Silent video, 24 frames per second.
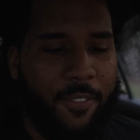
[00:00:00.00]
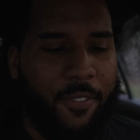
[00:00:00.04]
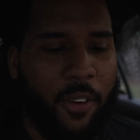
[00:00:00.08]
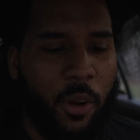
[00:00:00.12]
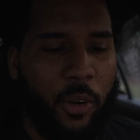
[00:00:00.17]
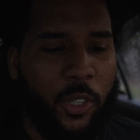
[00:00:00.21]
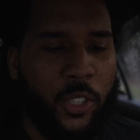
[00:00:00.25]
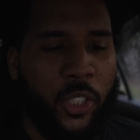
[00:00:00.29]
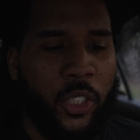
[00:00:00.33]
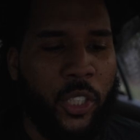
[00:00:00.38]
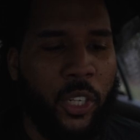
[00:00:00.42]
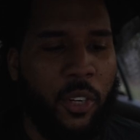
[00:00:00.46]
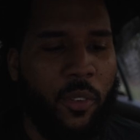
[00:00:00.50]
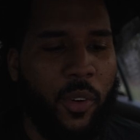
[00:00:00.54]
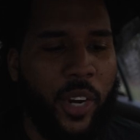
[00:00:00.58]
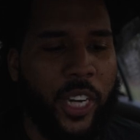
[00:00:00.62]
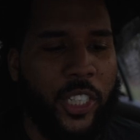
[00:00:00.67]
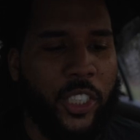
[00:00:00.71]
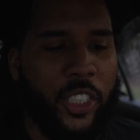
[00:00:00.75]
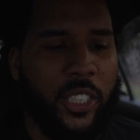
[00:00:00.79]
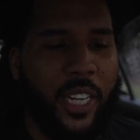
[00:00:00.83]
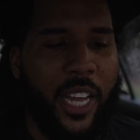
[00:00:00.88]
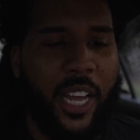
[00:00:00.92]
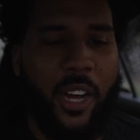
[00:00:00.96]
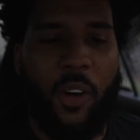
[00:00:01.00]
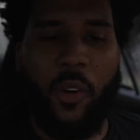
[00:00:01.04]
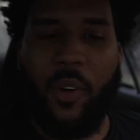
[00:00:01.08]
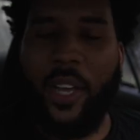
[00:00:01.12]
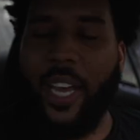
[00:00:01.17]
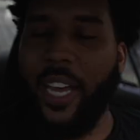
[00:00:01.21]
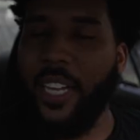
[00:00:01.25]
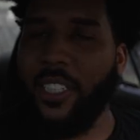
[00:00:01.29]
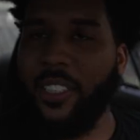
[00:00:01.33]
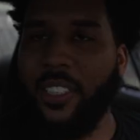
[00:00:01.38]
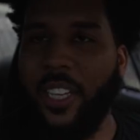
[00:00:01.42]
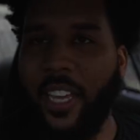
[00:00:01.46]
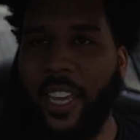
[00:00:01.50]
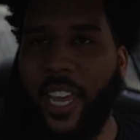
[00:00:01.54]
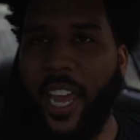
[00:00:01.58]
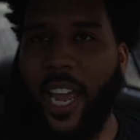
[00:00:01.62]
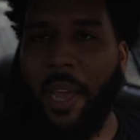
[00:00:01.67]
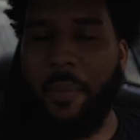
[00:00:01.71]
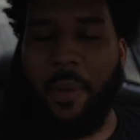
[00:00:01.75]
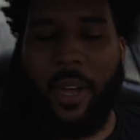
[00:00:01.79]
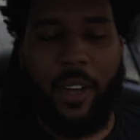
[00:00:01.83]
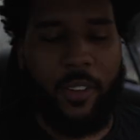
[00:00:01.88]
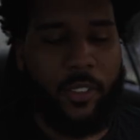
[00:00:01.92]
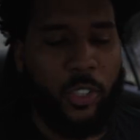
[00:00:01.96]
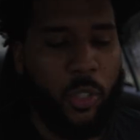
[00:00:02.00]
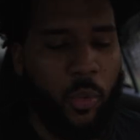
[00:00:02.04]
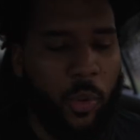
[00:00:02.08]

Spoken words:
first generation Hellcats that came out in